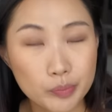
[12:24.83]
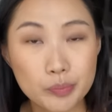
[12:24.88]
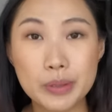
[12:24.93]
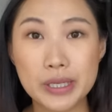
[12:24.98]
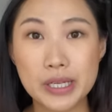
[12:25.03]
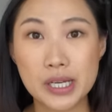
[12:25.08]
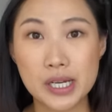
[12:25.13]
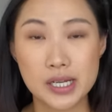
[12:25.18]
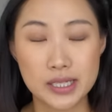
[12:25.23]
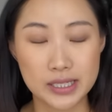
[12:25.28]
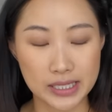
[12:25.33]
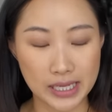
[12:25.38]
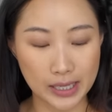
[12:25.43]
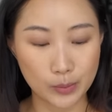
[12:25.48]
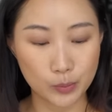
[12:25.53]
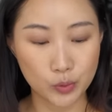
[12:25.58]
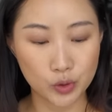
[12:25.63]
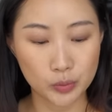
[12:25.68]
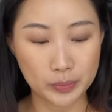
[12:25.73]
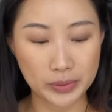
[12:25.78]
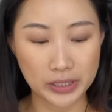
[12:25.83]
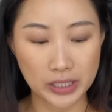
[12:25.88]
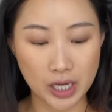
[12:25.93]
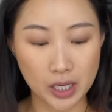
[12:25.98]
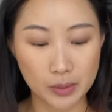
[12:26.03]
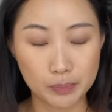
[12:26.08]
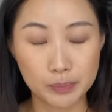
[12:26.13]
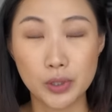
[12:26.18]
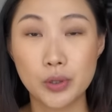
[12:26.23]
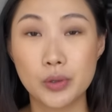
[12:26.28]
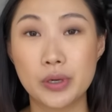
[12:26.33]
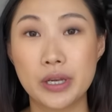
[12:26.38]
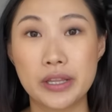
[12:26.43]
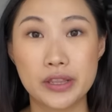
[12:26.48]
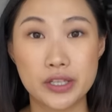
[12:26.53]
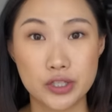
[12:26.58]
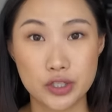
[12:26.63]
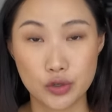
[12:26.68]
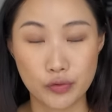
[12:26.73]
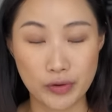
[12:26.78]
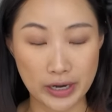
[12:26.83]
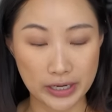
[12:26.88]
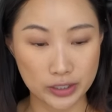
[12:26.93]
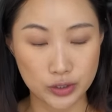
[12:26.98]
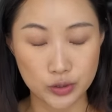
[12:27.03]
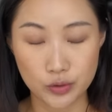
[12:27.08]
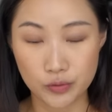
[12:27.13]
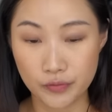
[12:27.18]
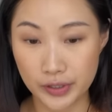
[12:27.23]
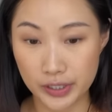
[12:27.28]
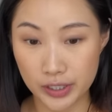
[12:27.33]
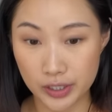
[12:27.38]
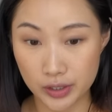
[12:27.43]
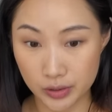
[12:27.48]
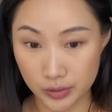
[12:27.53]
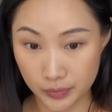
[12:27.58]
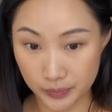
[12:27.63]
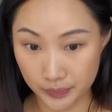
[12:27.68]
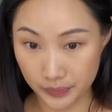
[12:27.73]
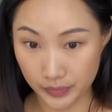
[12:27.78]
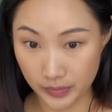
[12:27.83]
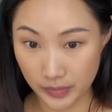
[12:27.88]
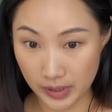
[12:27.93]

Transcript: Because I will be uploading this gratitude video